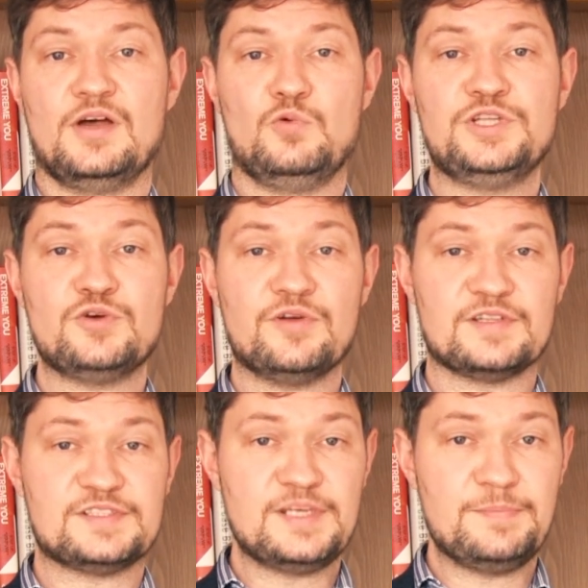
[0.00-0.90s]
We took the
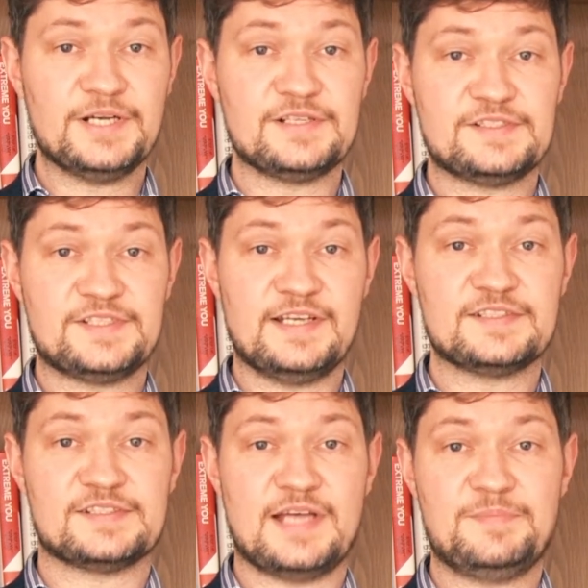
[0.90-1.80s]
typical six
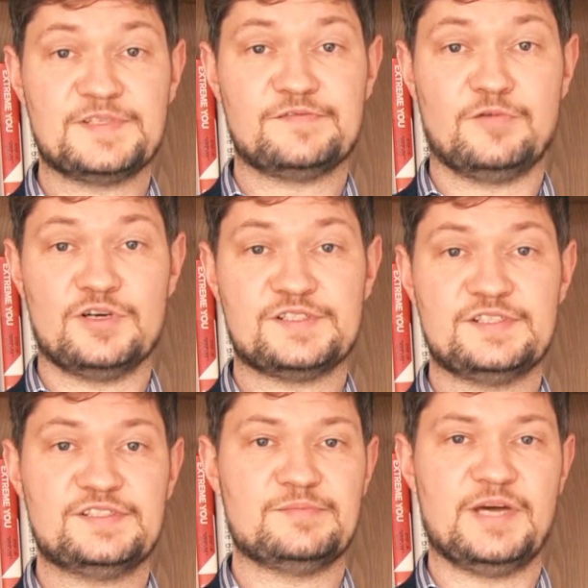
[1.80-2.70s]
steps for a
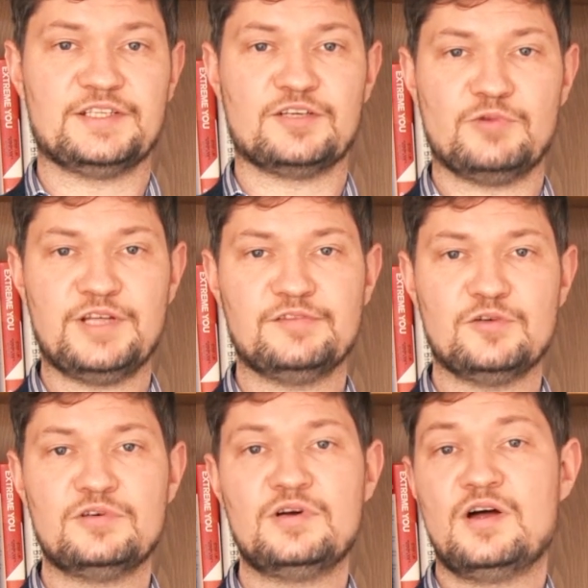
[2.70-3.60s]
systematic
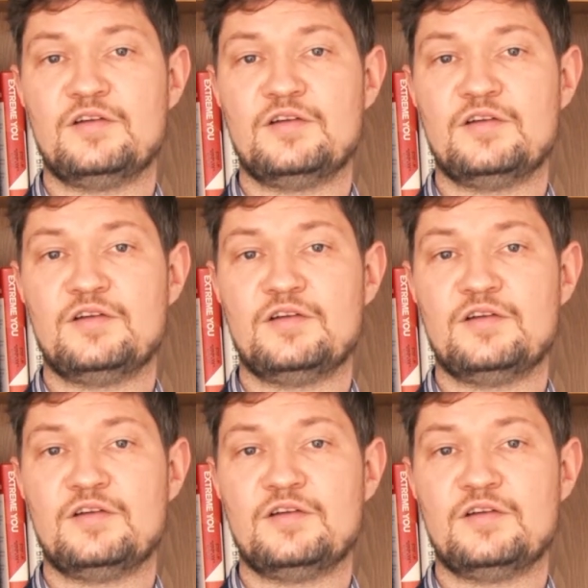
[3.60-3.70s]
review